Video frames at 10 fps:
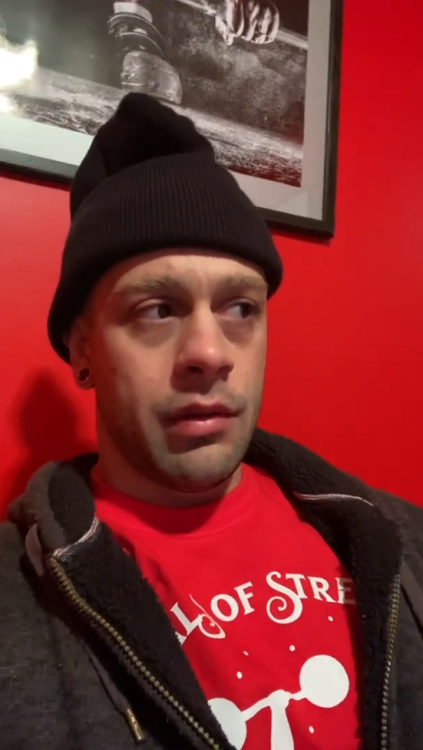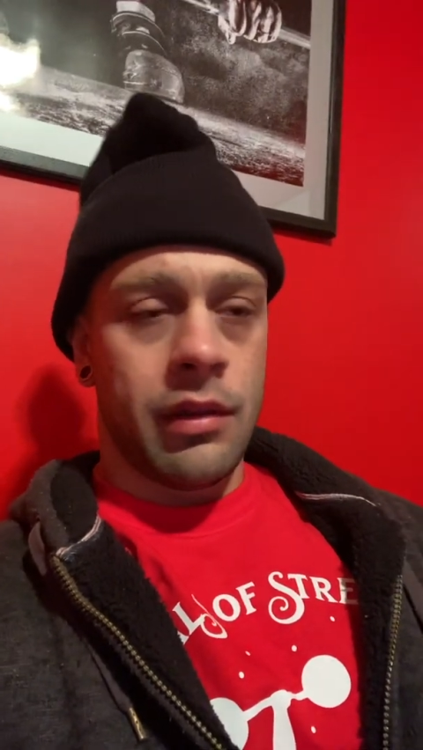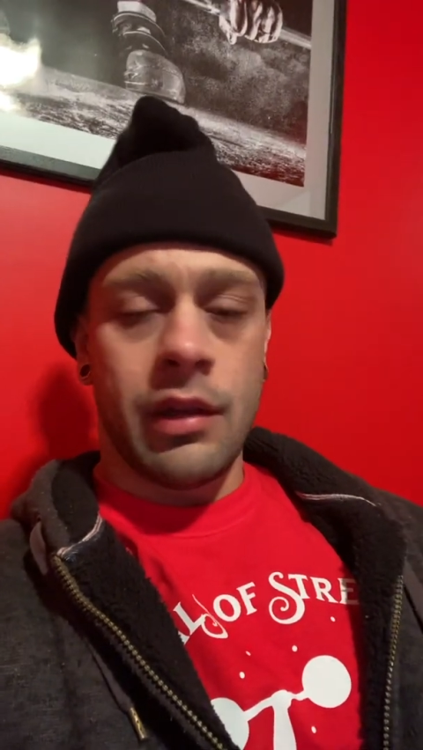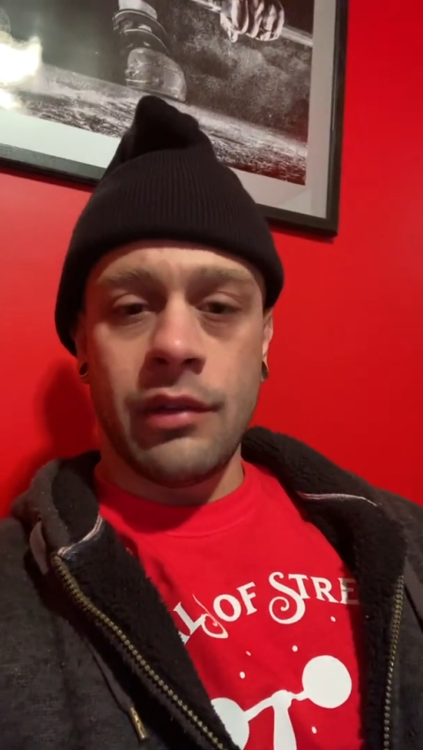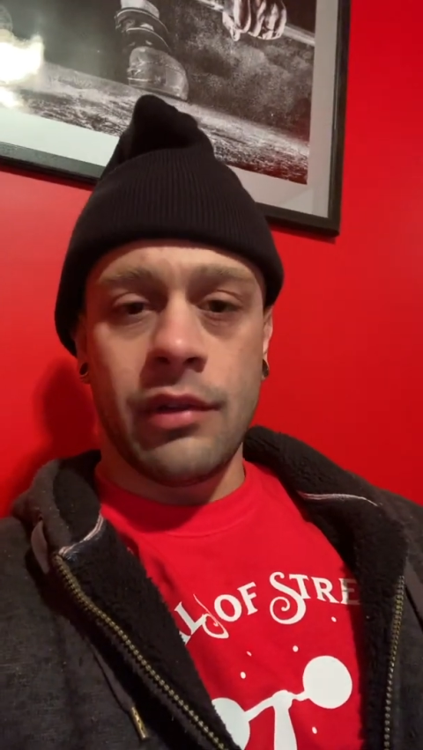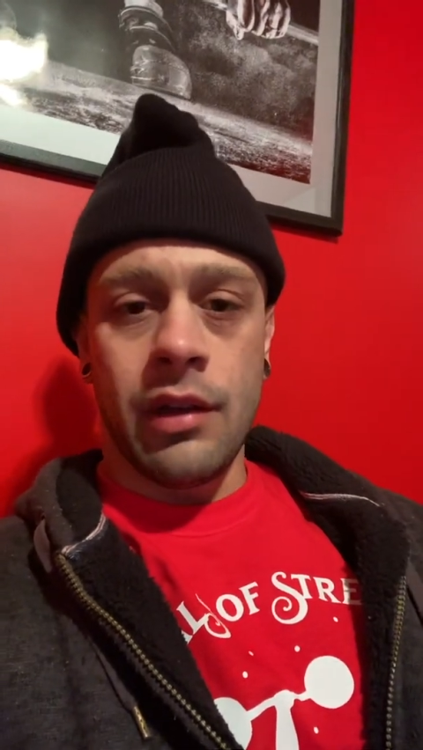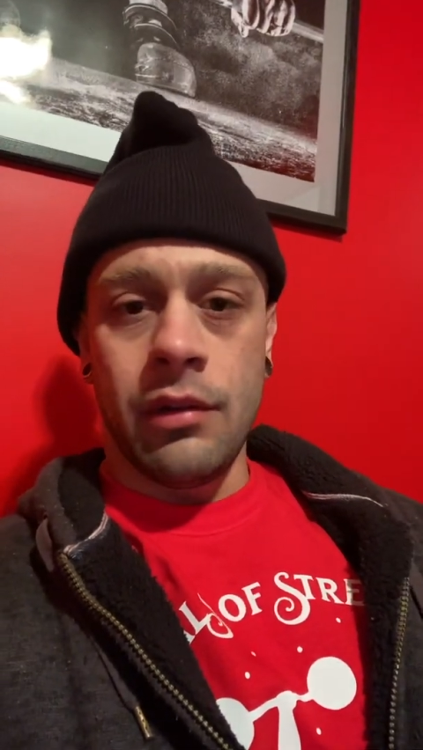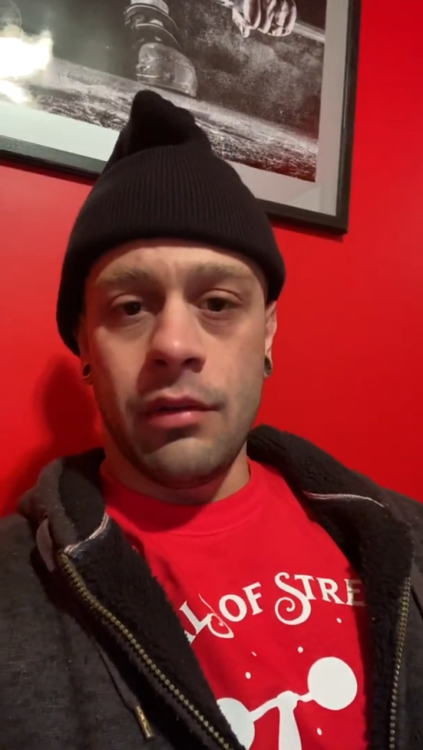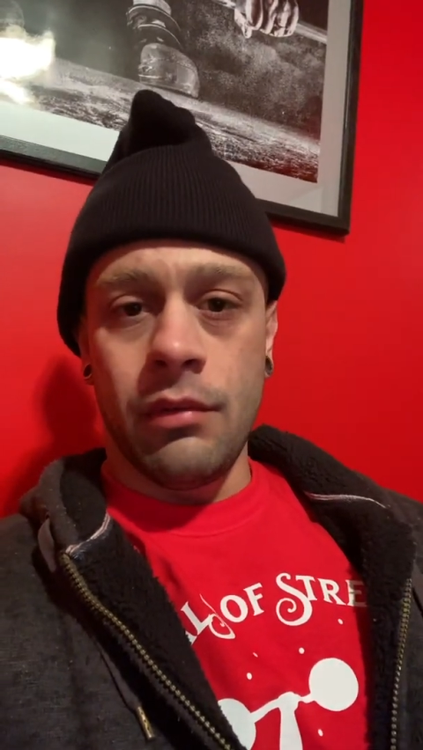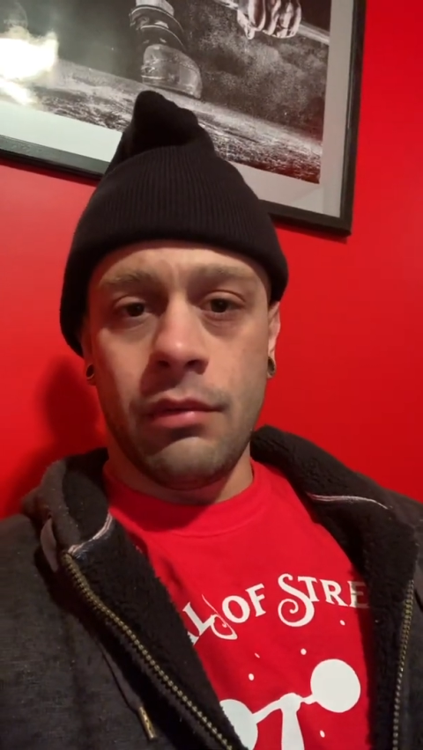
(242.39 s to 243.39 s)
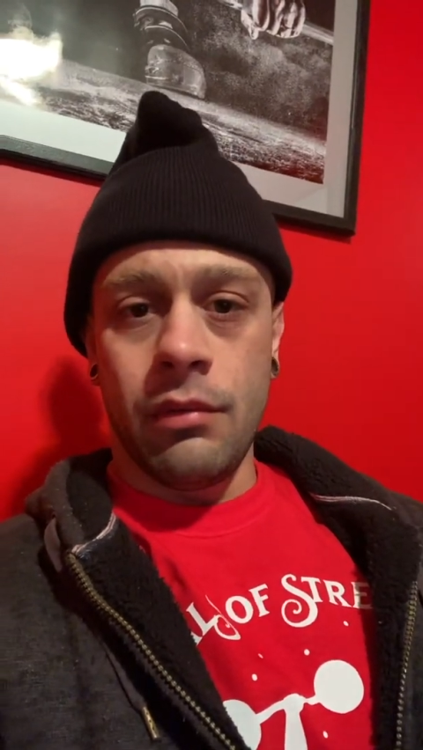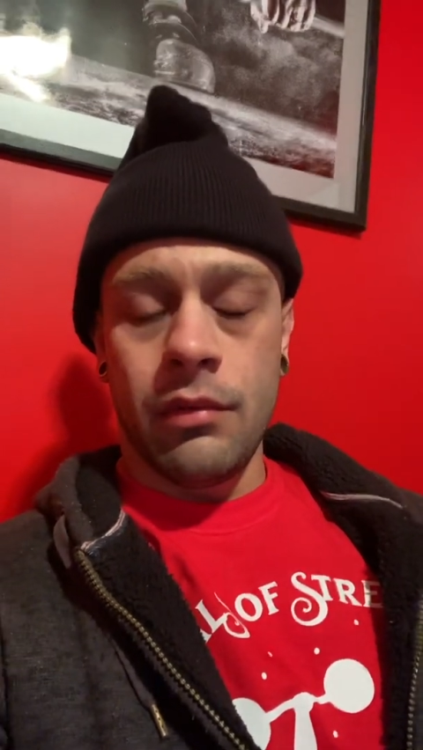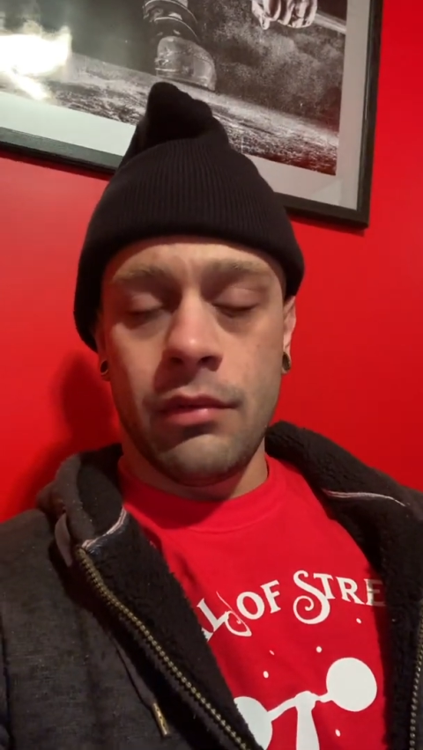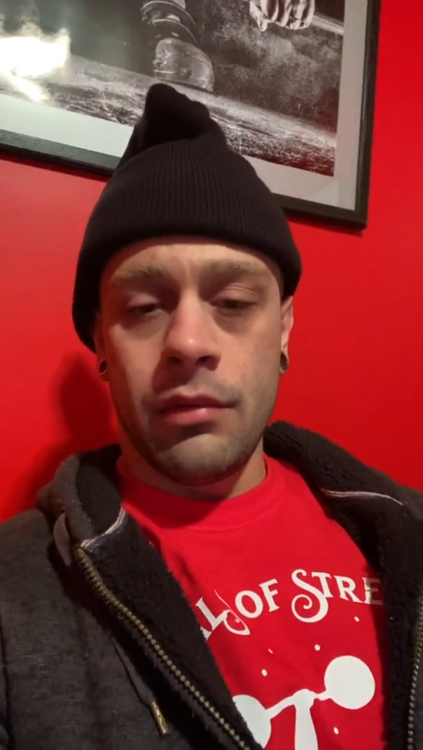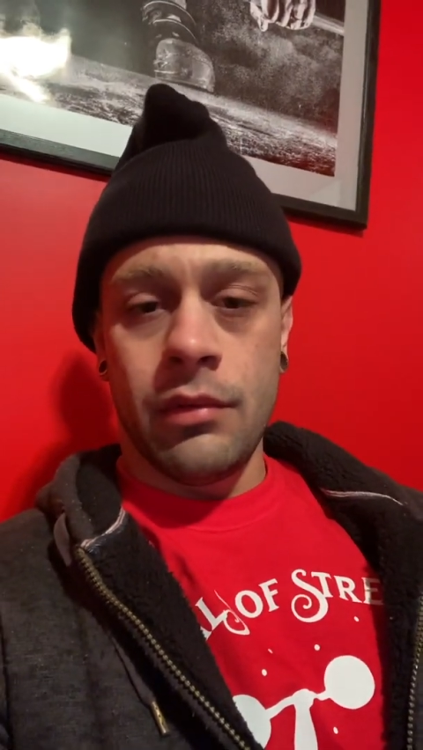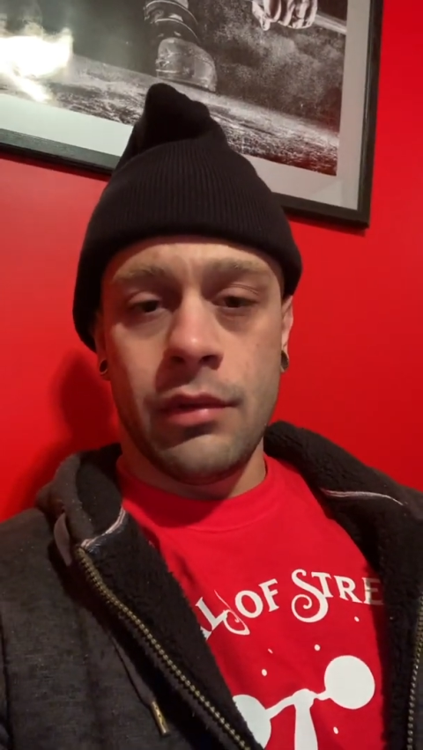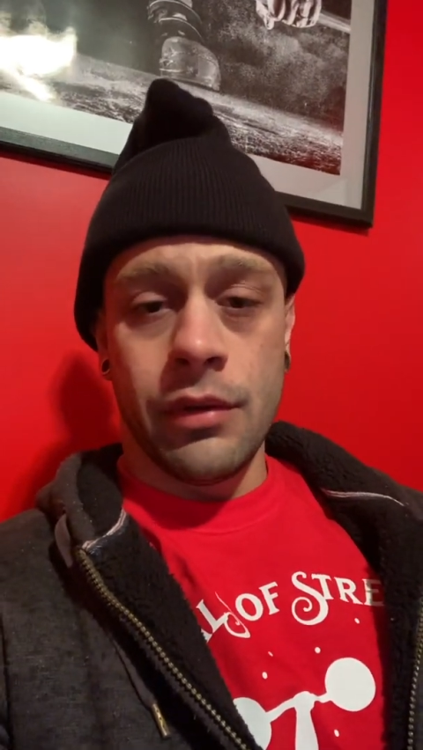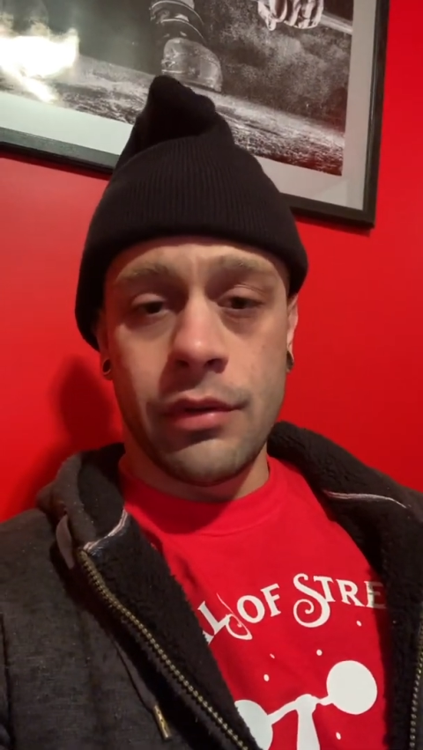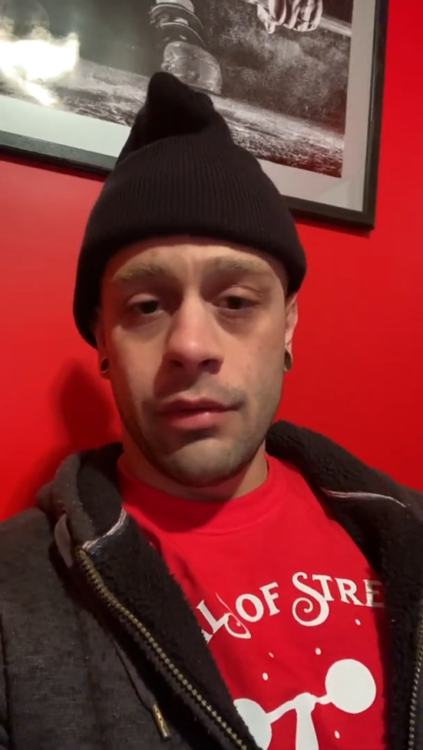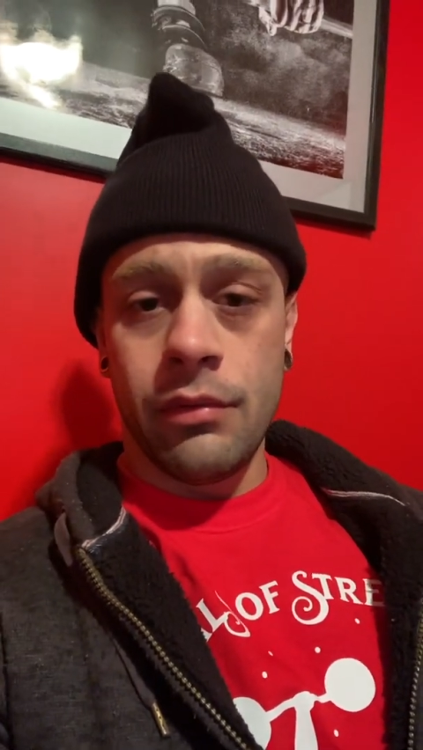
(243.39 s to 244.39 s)
things that you
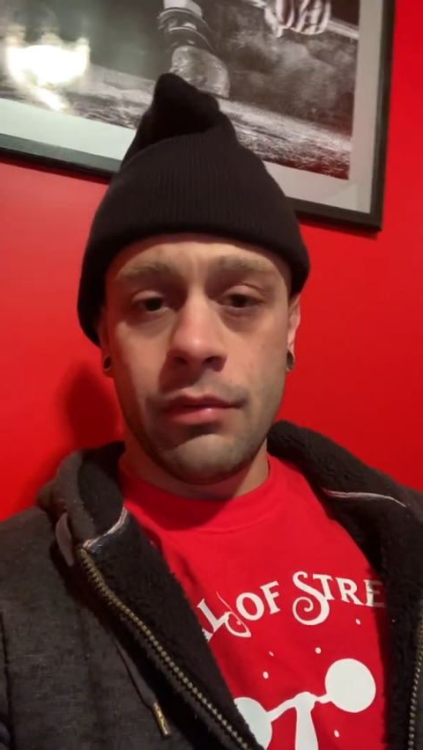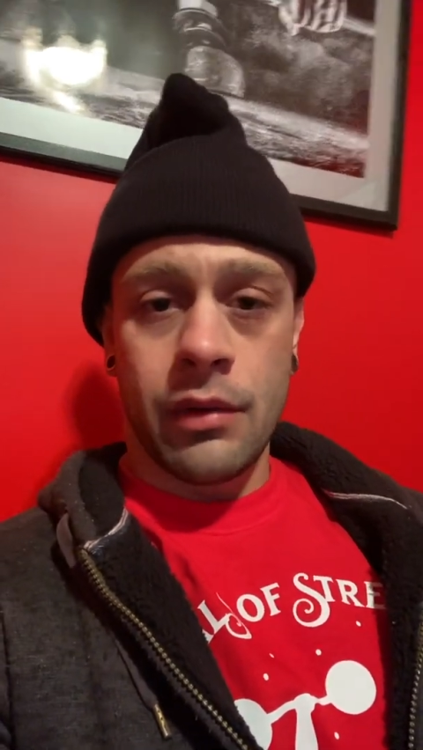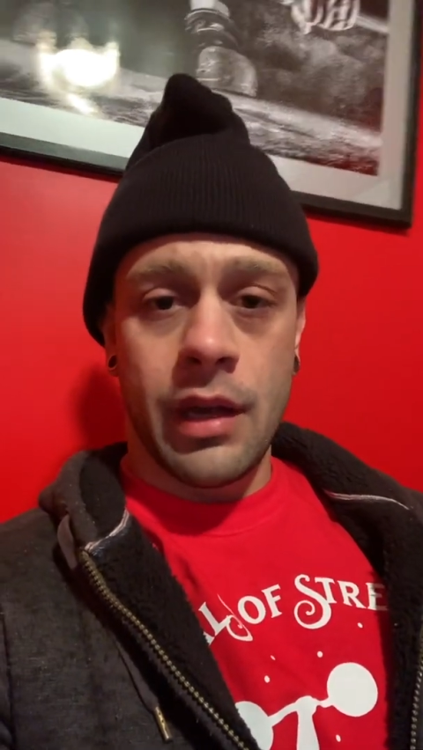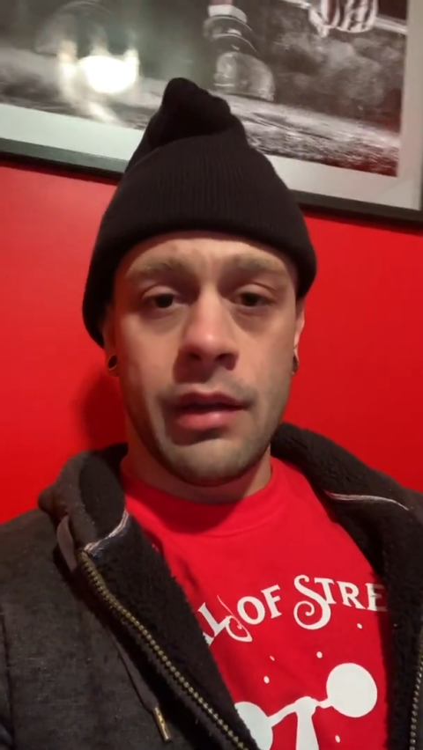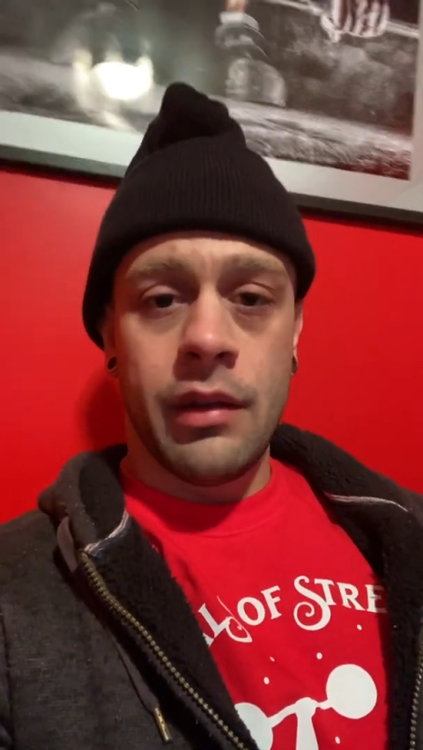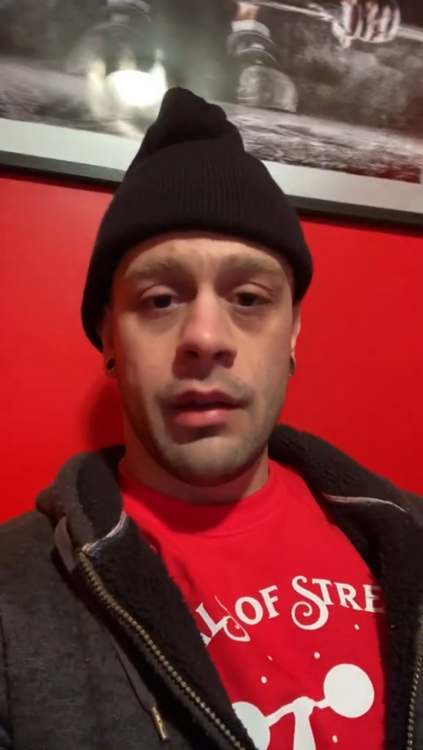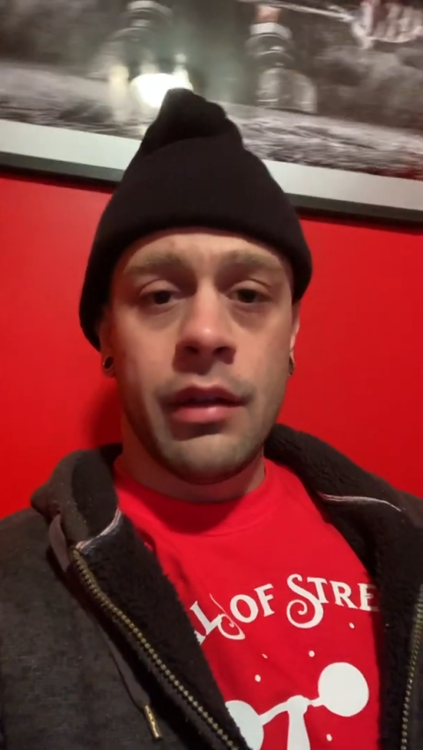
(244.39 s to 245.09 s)
do, okay?